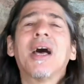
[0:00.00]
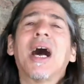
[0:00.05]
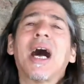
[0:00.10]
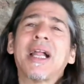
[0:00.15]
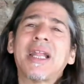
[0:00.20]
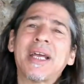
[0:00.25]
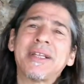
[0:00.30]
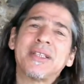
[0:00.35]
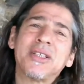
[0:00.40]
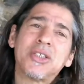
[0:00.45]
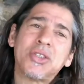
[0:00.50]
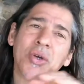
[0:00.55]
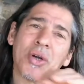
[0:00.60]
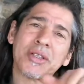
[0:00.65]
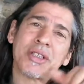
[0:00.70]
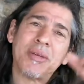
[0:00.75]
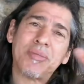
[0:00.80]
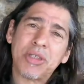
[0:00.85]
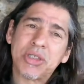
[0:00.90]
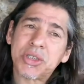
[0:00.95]
I like to start
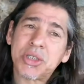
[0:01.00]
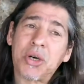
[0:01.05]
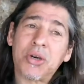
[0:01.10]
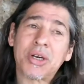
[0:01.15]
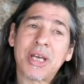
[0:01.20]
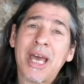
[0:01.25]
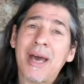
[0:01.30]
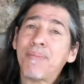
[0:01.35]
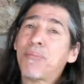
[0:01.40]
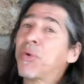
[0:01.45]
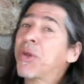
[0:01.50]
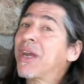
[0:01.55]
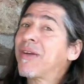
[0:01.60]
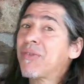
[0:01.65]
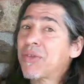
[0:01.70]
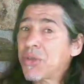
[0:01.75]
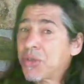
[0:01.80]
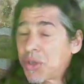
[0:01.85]
them at Skullcap, whatever the